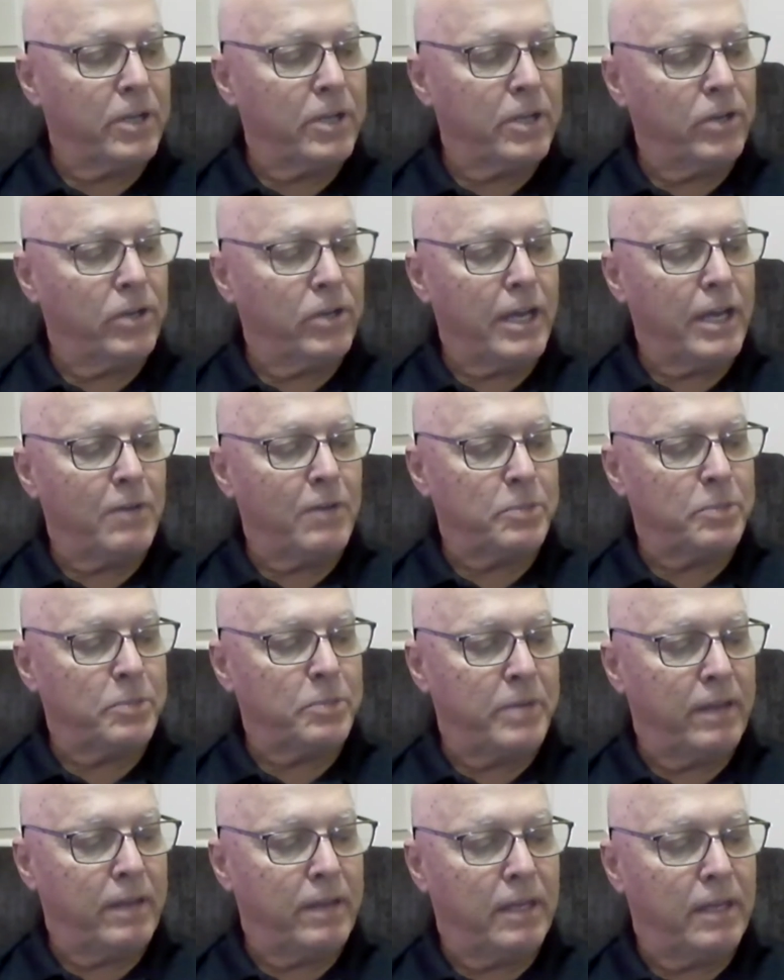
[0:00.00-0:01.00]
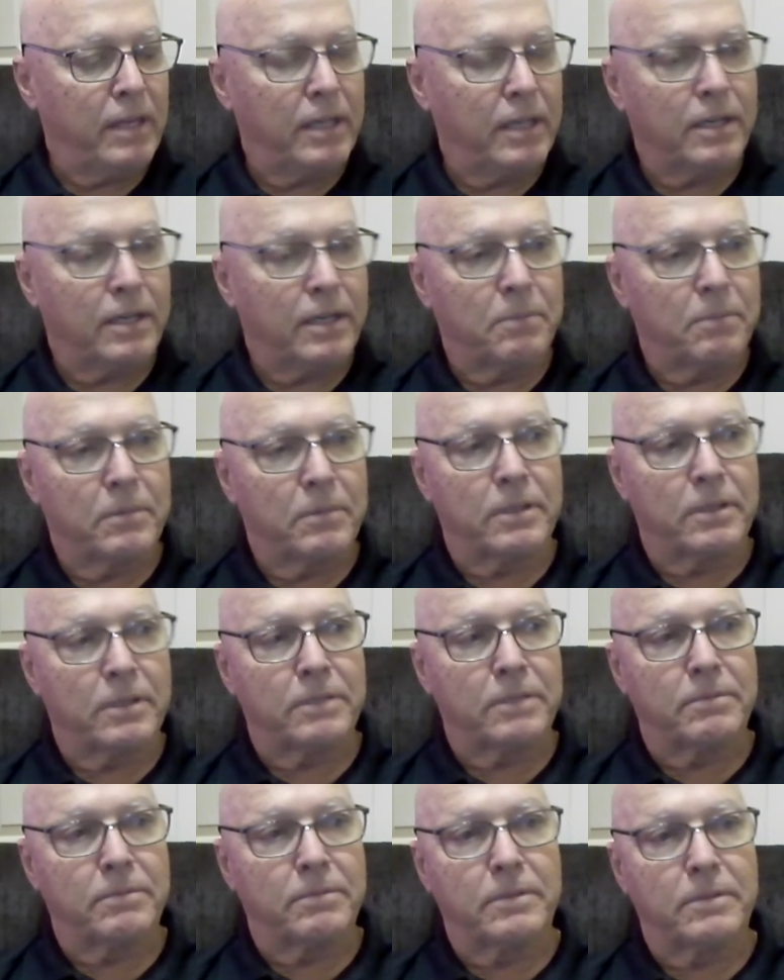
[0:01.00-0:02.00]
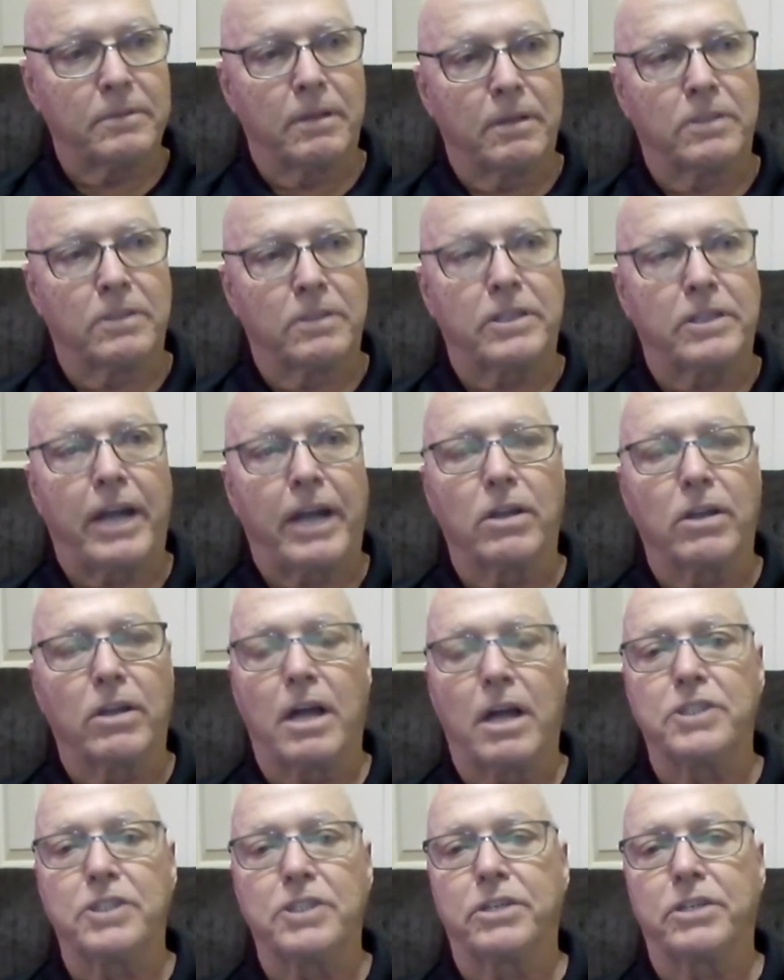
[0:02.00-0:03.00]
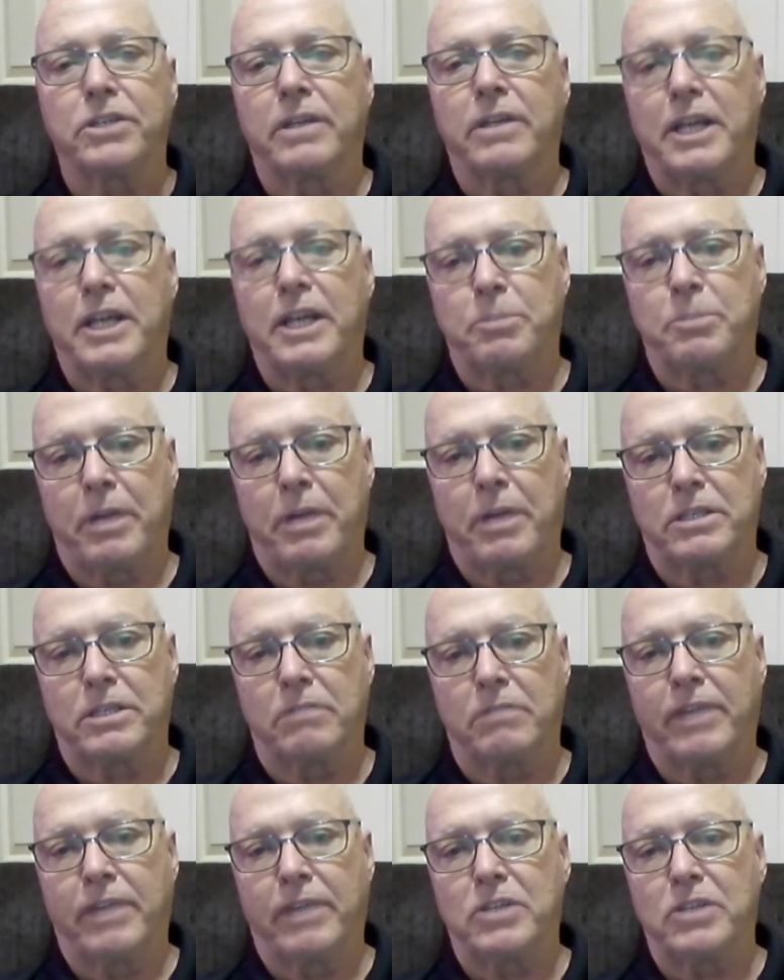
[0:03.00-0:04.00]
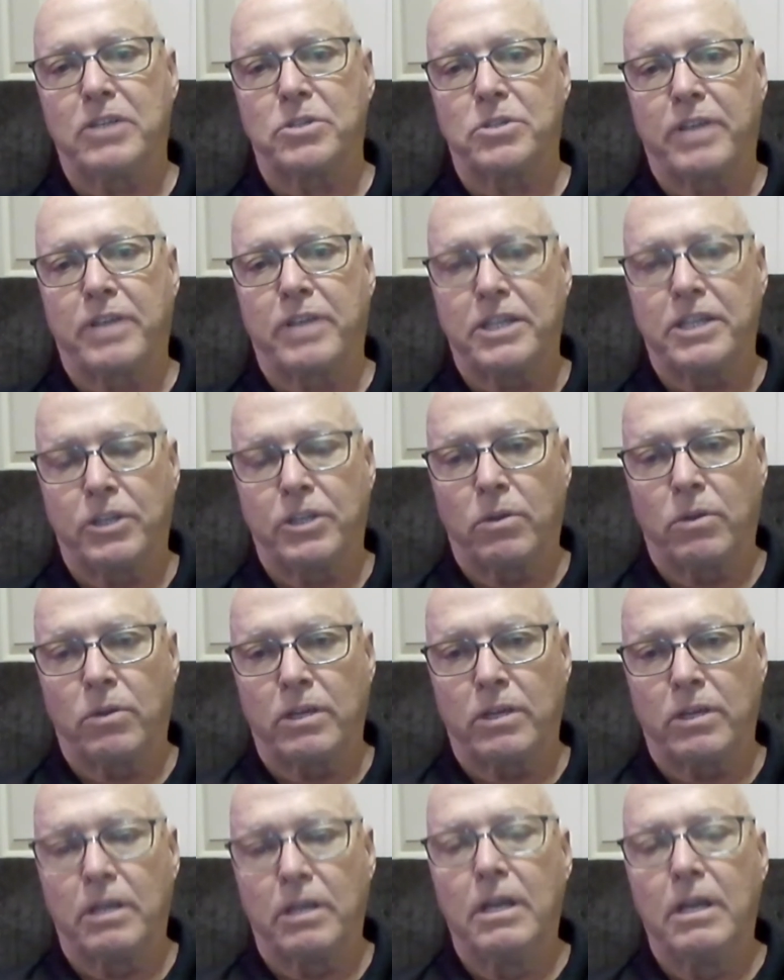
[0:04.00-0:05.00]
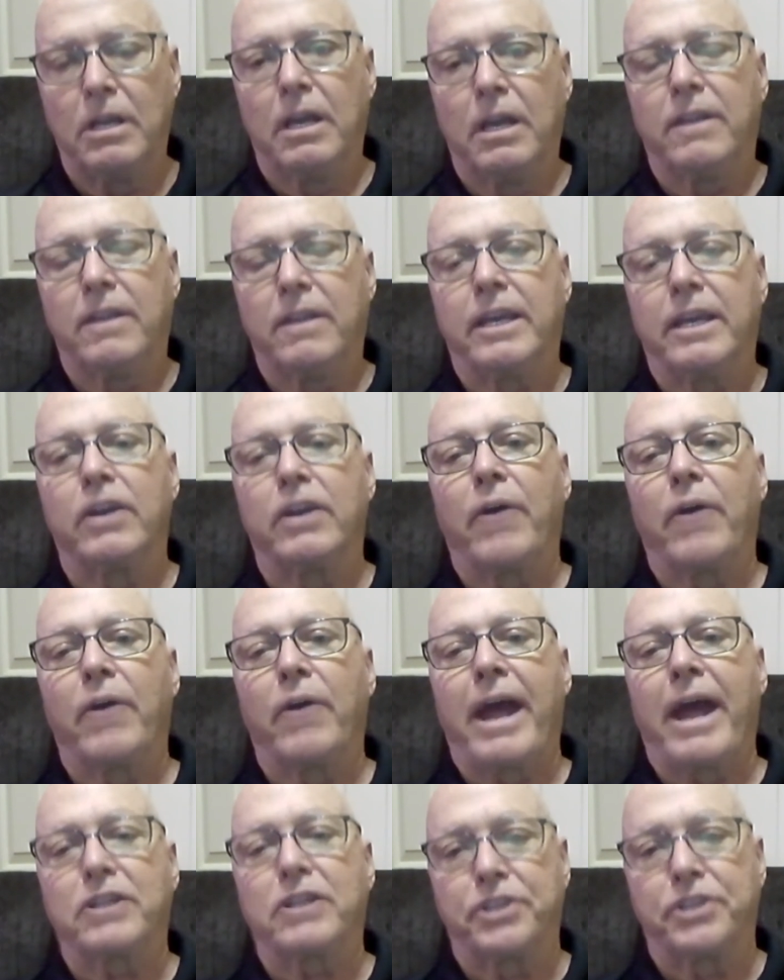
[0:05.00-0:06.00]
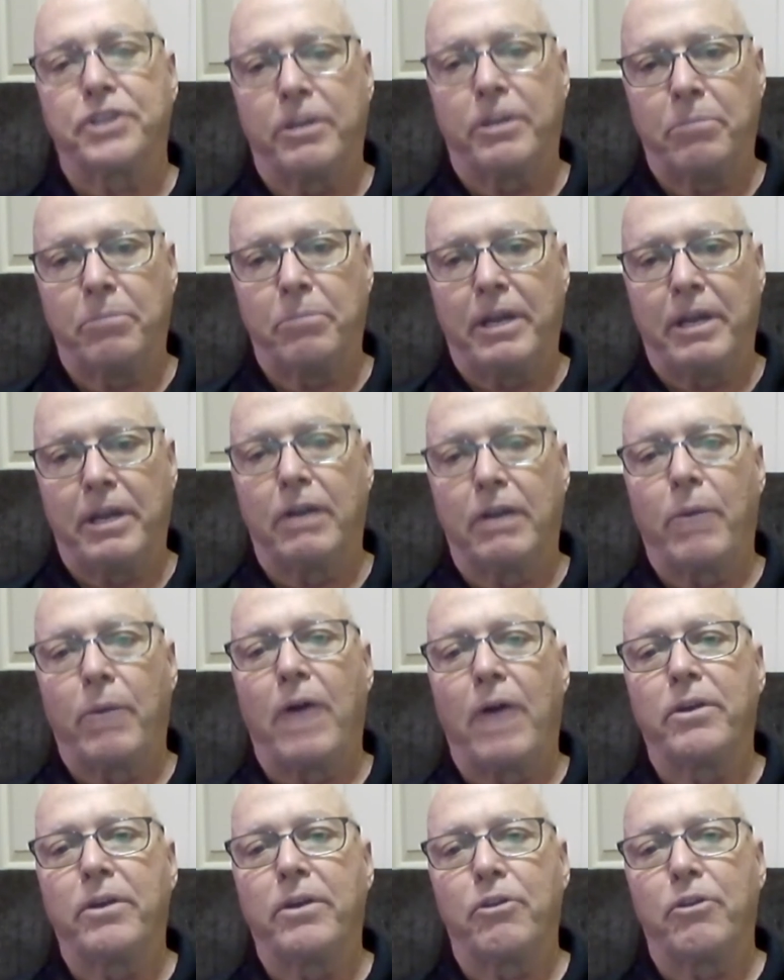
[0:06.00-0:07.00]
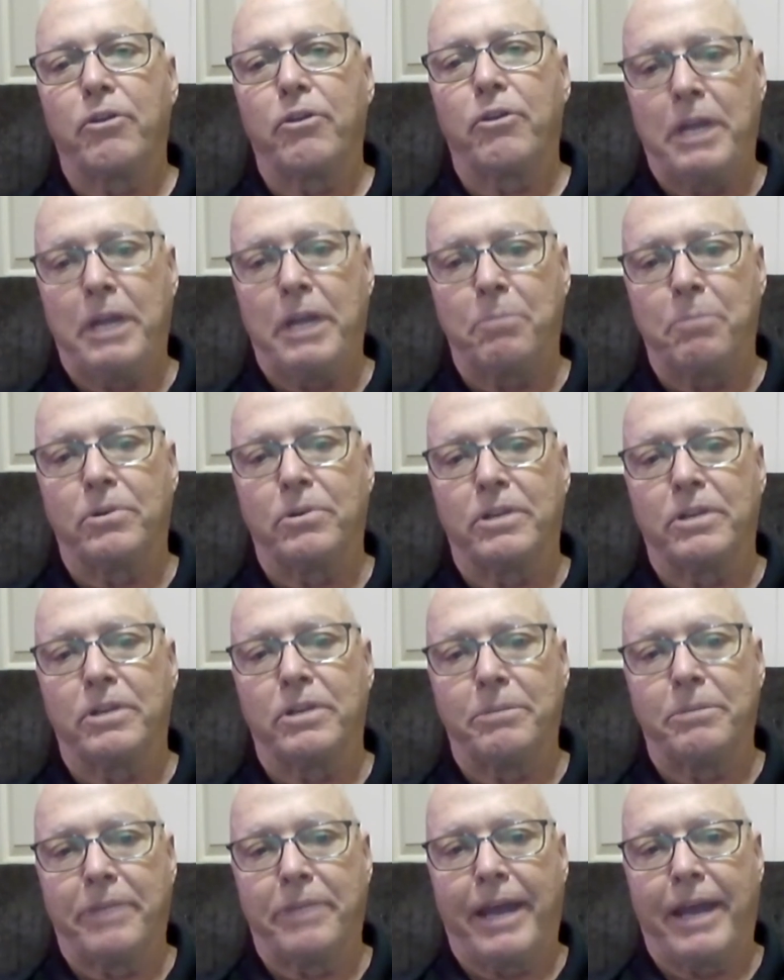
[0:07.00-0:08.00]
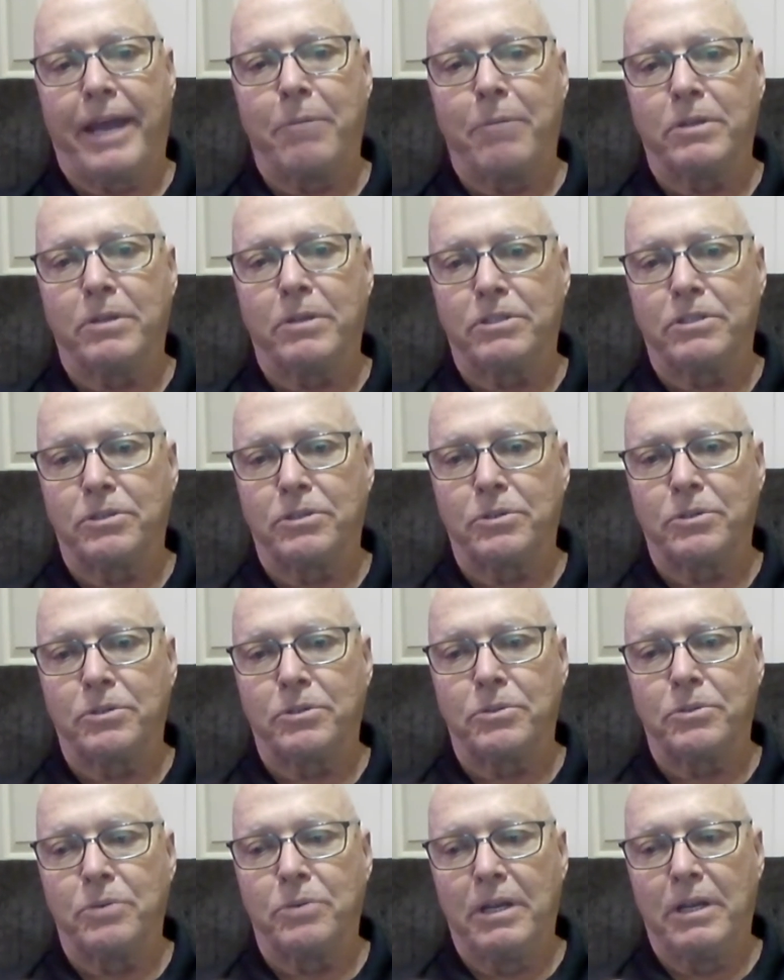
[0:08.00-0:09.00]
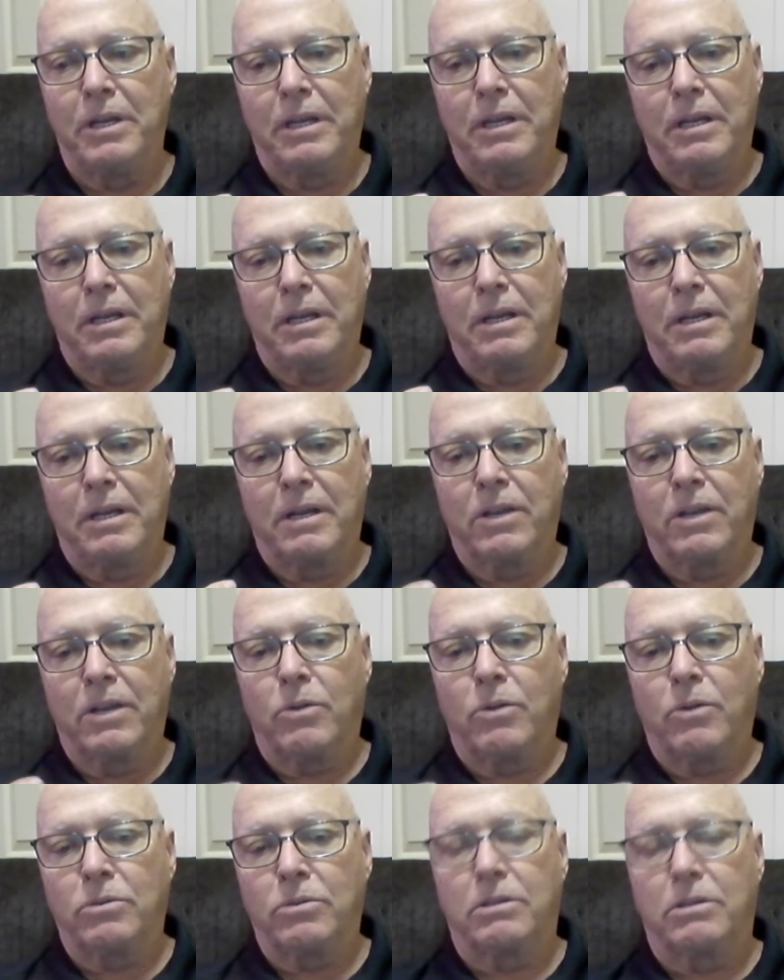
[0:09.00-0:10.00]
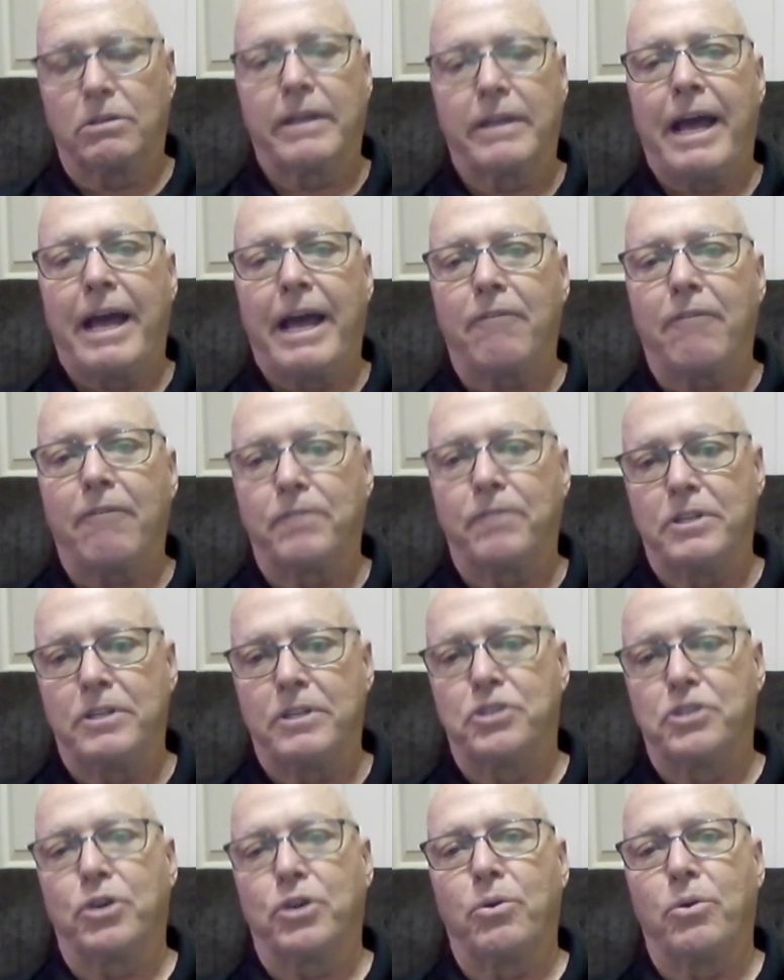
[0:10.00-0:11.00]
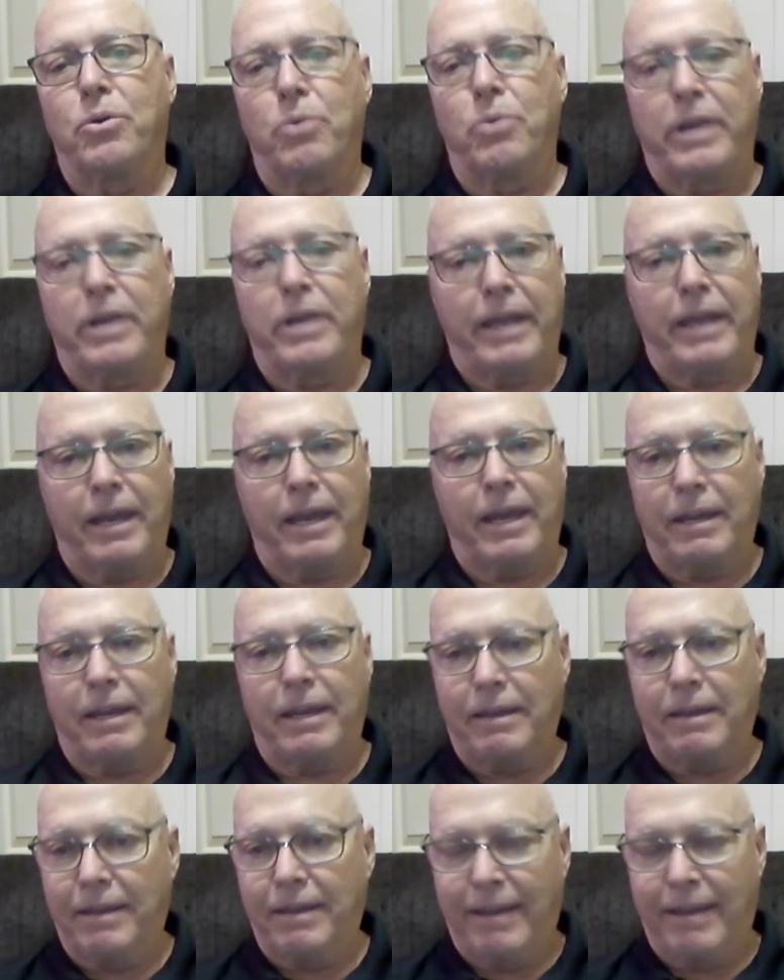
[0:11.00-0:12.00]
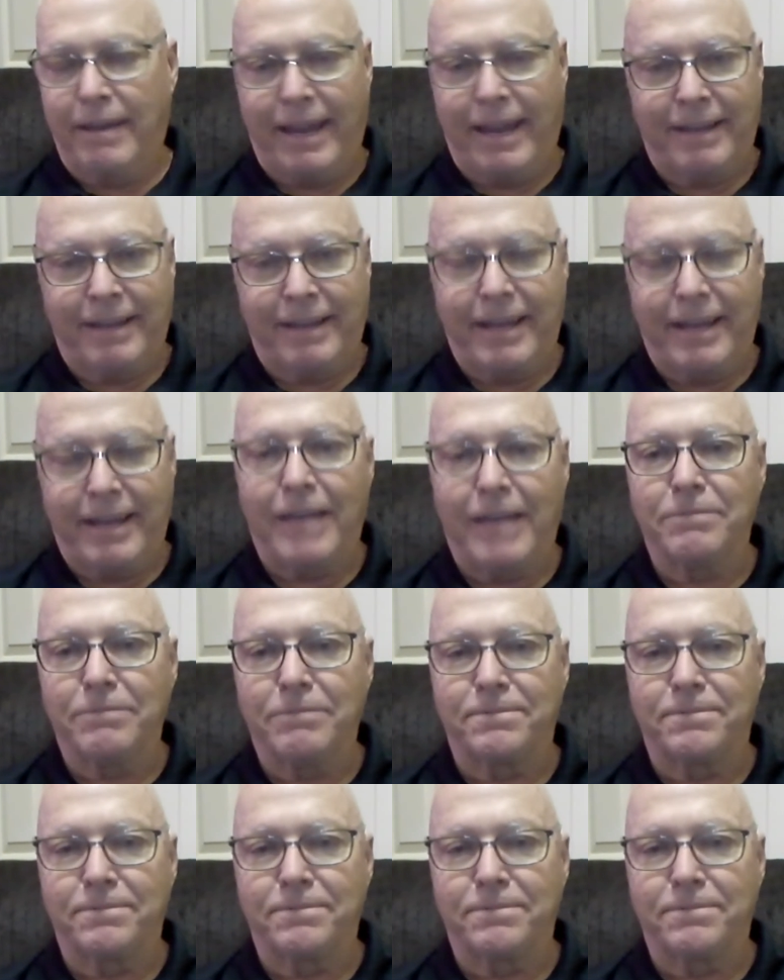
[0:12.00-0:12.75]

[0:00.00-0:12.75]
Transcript: kind of explain the psychological aspects of exercise, you know, the interaction and being around other people and be able to, you know, laugh and joke and kind of,